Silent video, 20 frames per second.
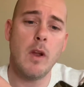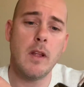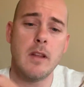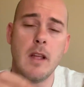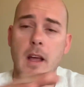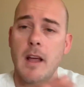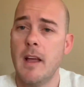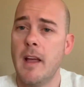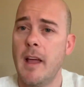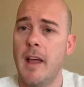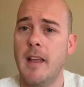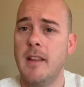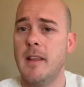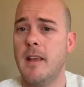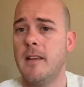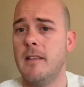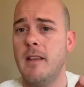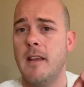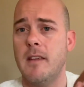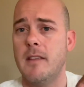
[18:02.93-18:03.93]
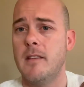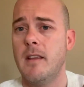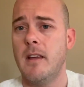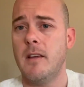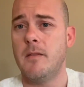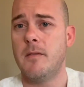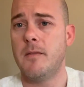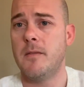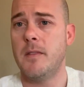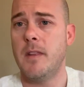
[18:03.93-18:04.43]
it, and
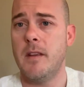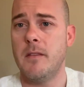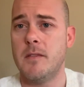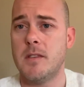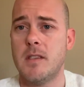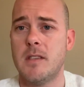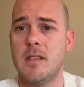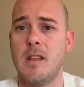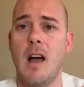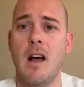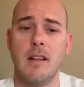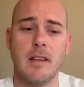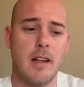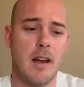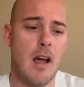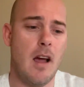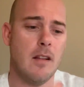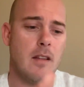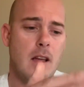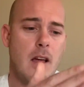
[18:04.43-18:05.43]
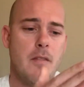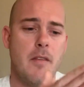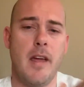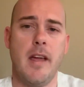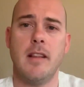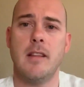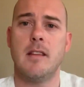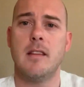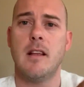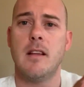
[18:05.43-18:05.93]
they've styled it out.
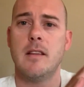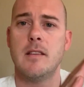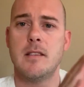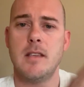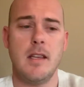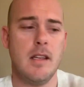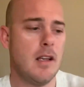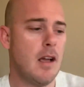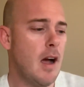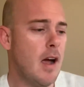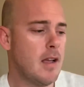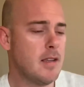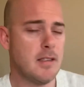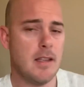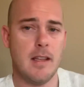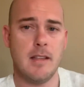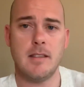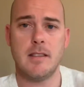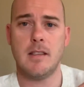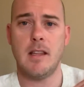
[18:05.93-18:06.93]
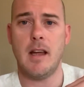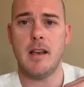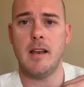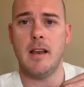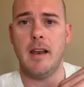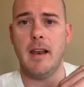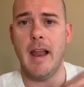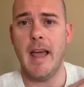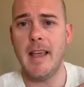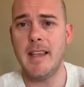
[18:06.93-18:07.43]
I've seen guys that's
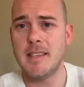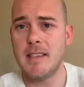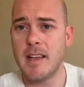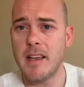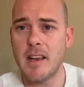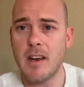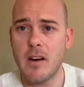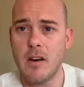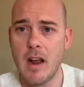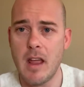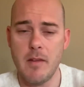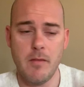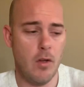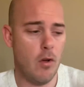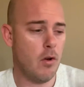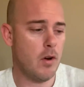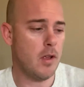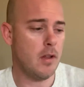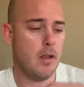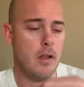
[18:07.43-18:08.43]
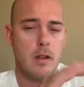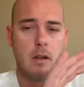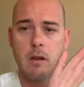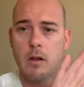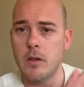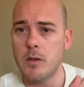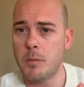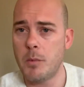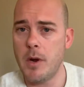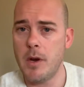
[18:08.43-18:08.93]
done laser engraving on it, and it
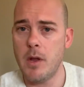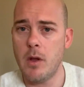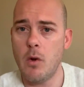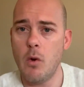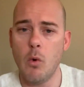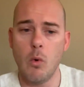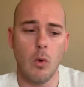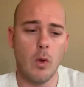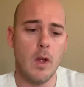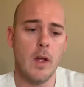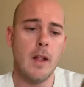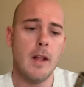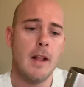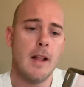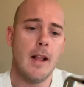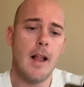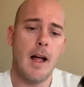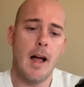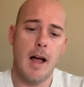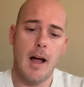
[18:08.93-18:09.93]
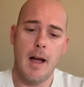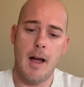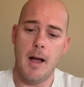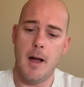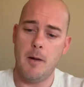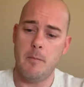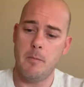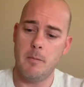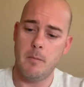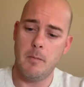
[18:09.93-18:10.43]
looks pretty cool.
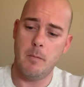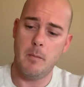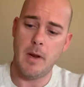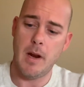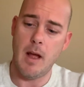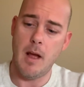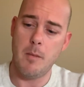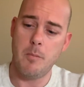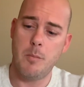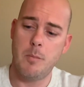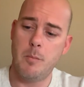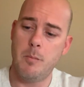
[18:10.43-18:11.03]
But I